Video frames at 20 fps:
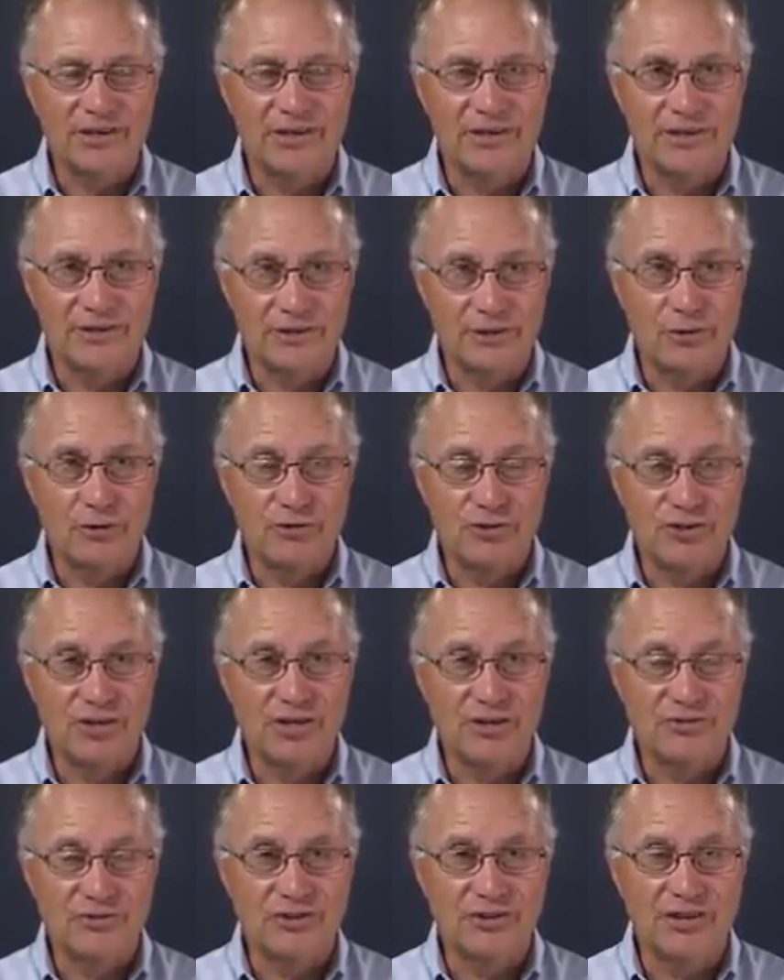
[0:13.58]
in a
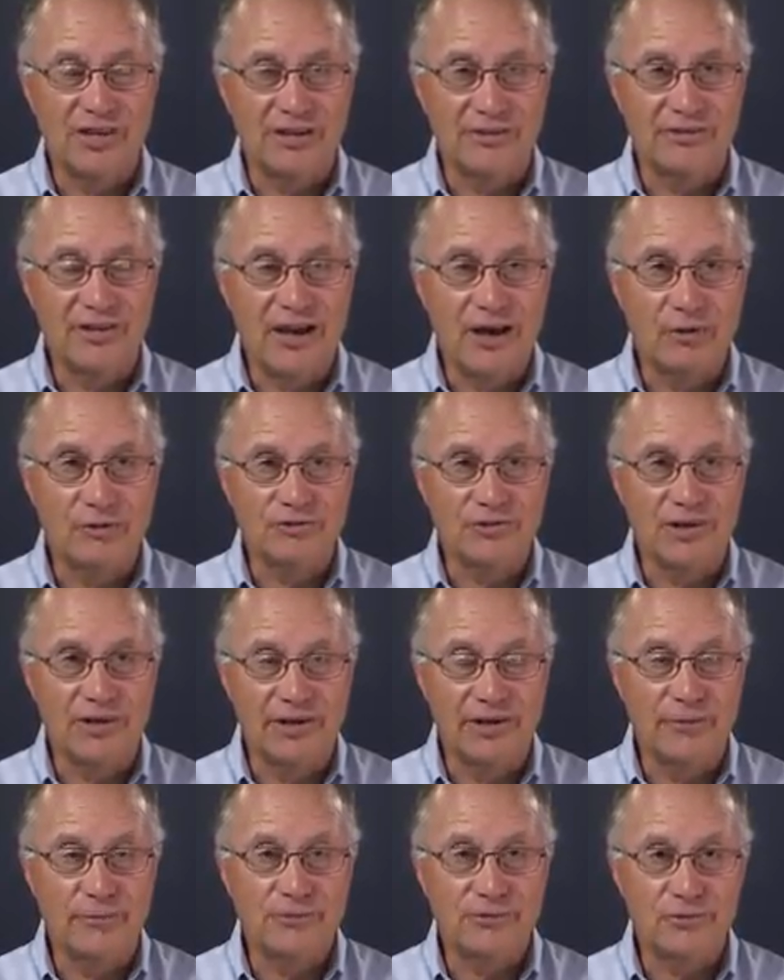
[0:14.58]
negotiation like the house on
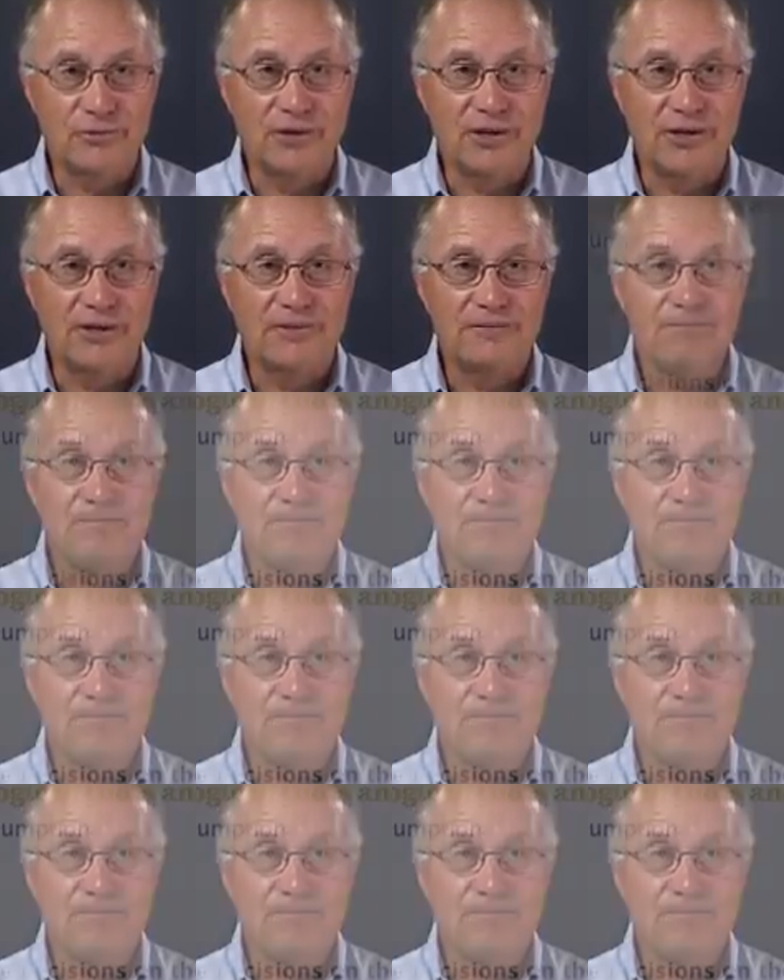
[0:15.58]
Elm Street.